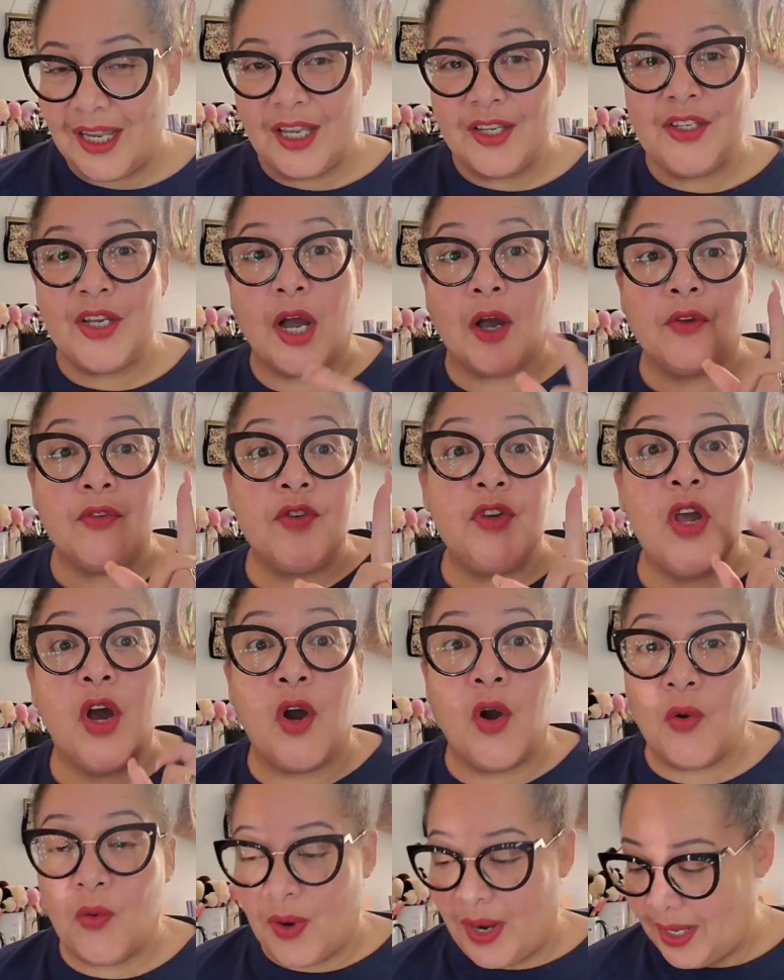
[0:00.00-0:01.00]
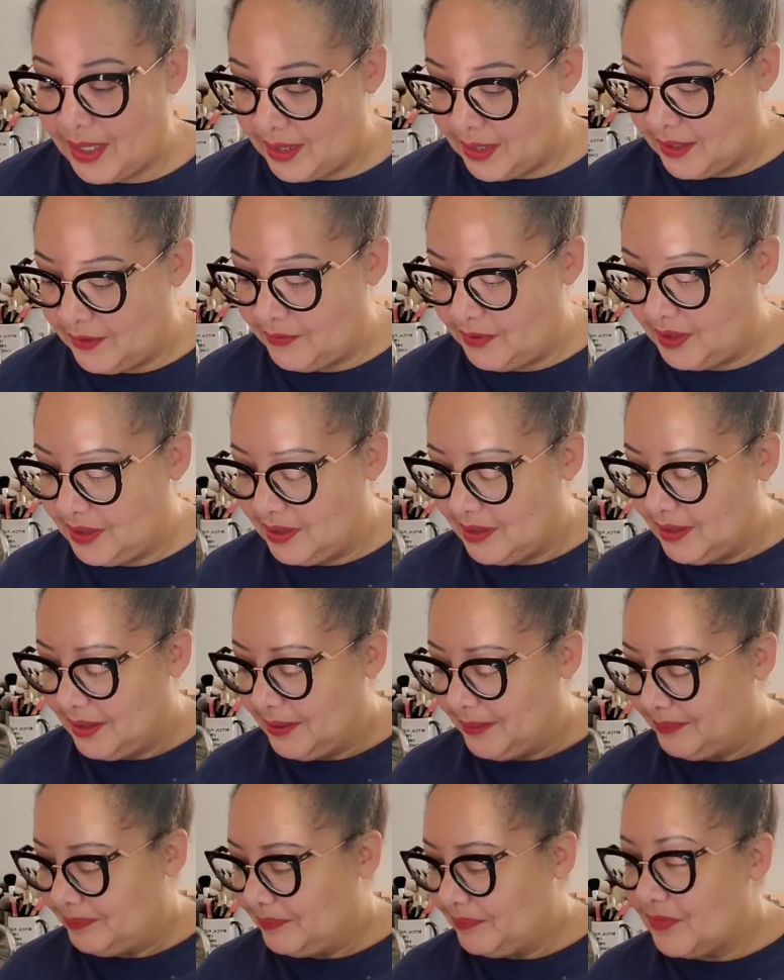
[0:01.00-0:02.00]
y'all know I love it.
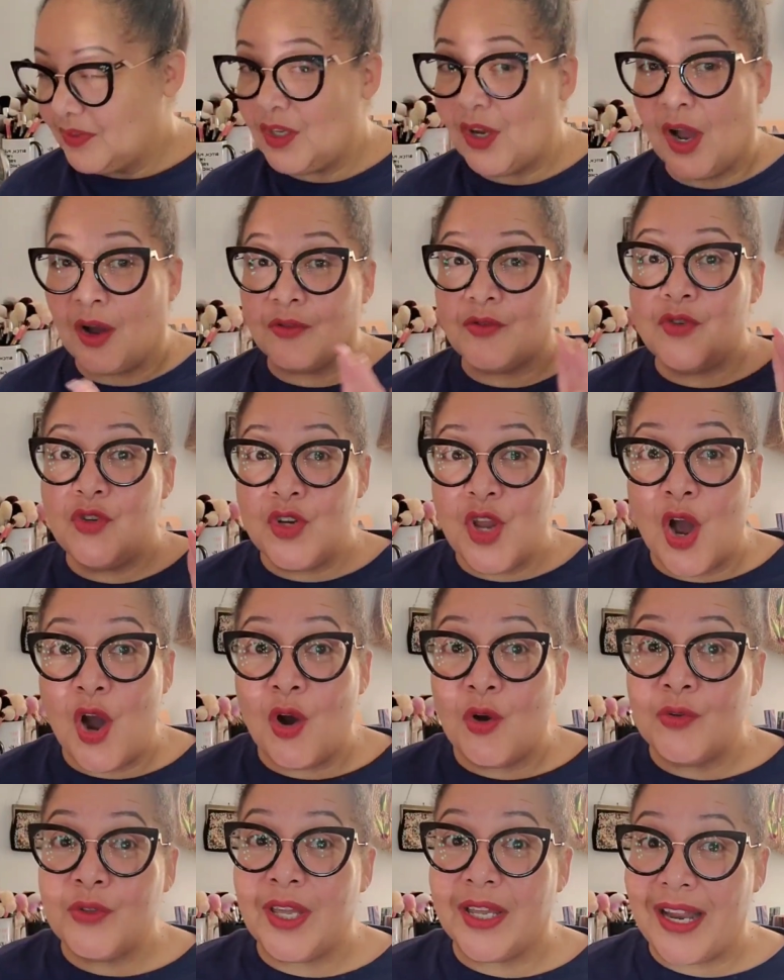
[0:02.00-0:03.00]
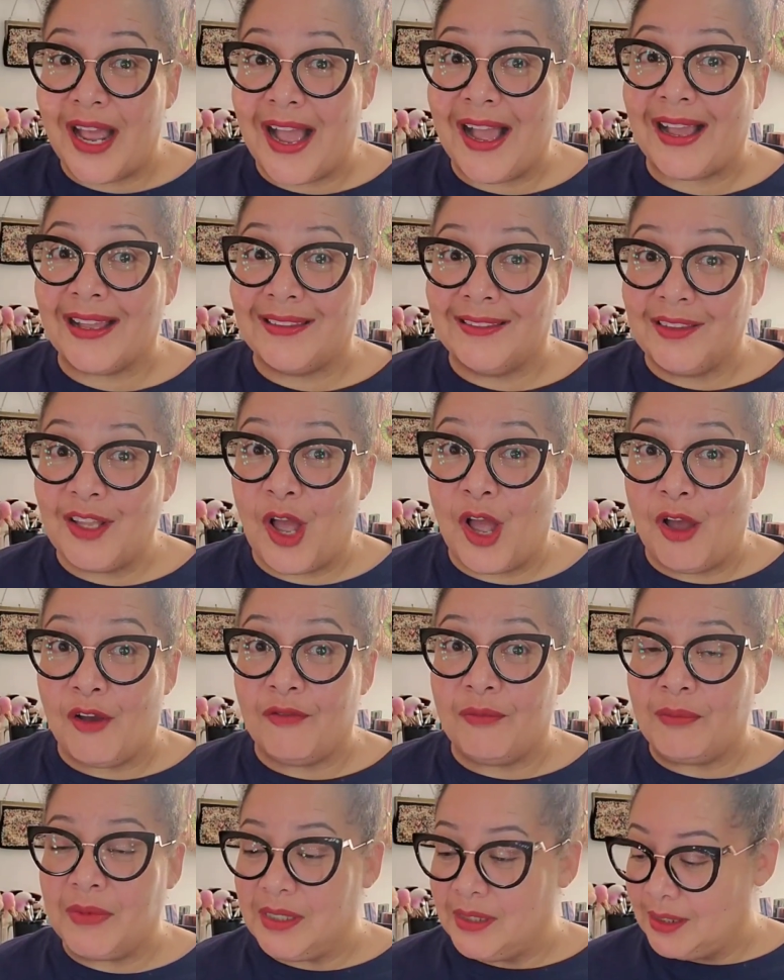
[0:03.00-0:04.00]
Y'all know that I
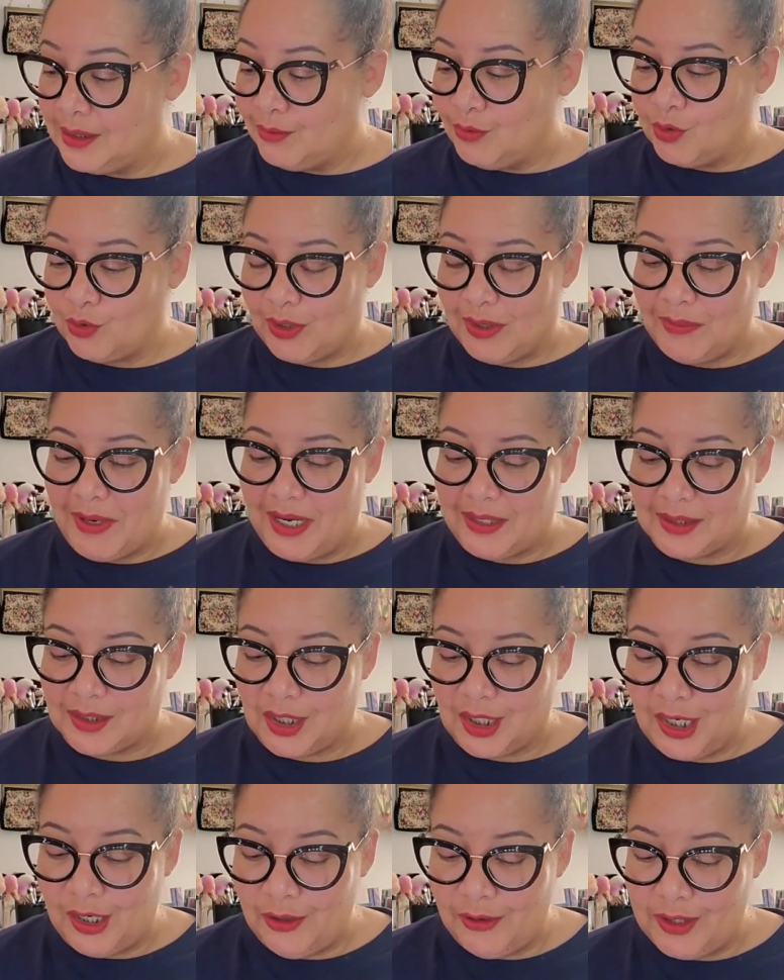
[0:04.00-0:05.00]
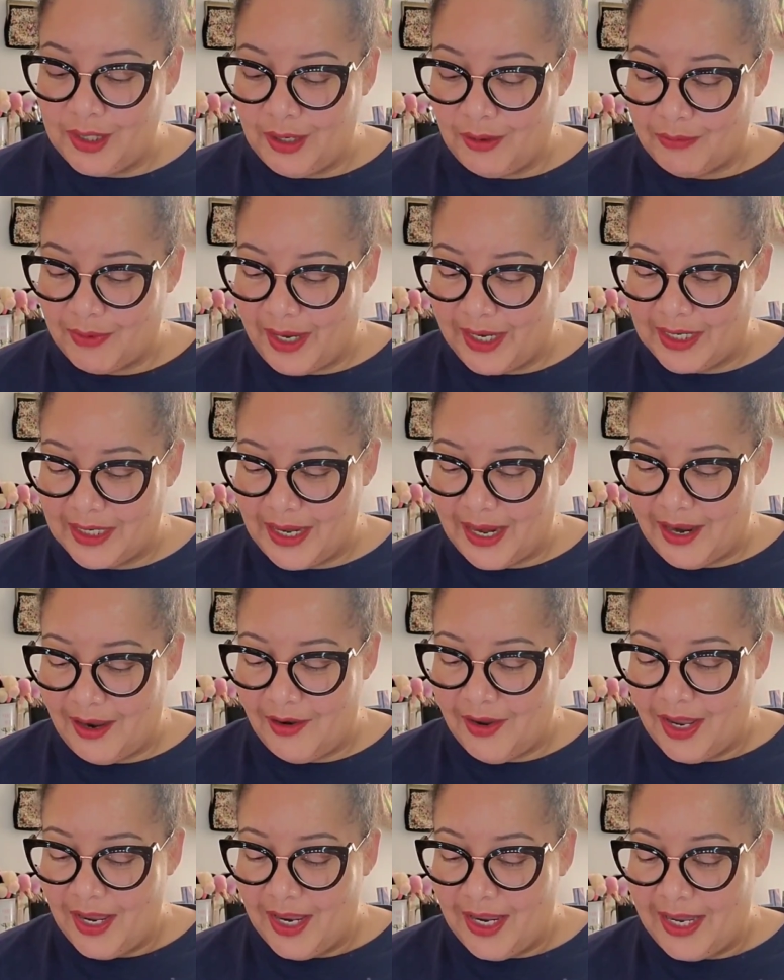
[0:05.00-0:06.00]
love me some Dreamhouse Ikiryo right now.
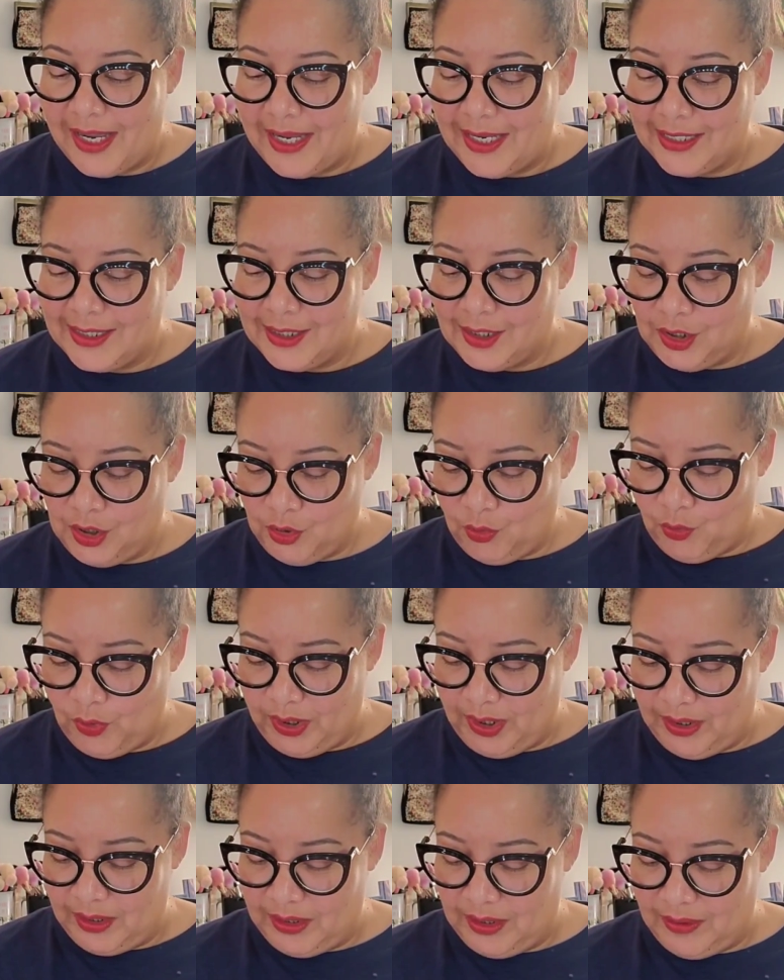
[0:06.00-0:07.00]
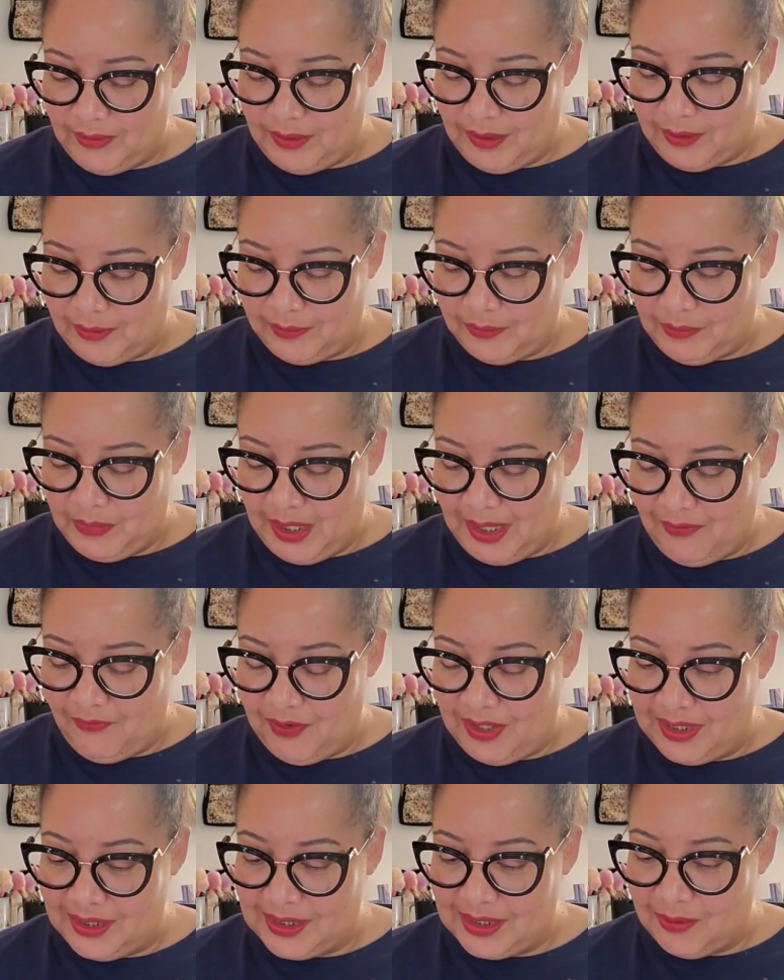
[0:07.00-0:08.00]
He is doing it, you know, me and
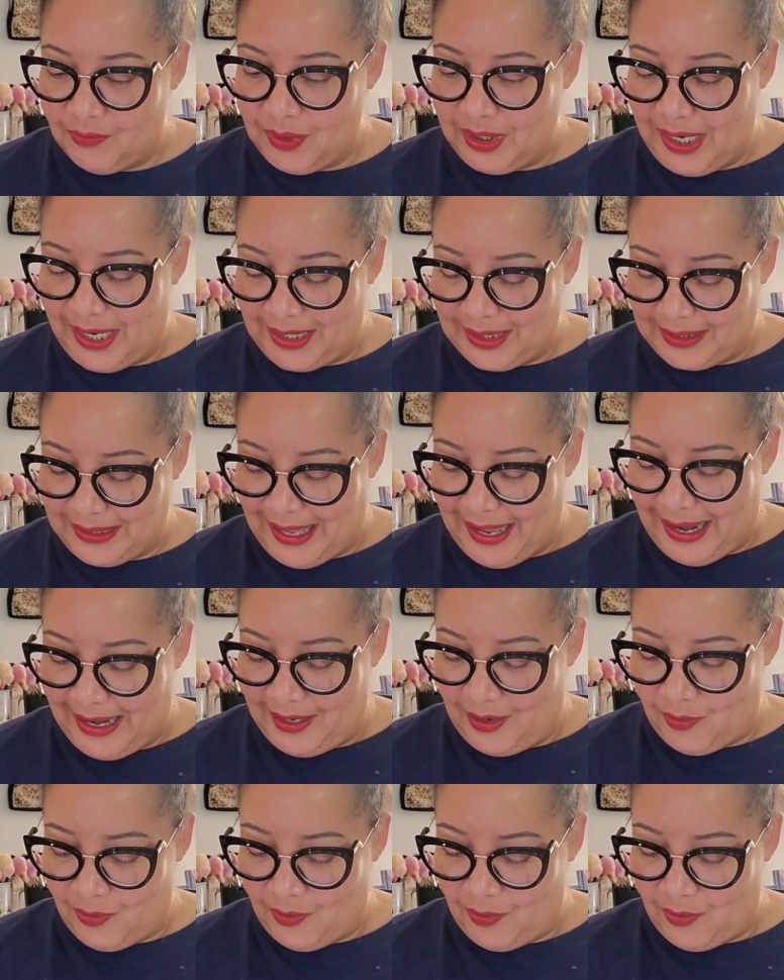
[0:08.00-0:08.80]
Vincent, we got a thing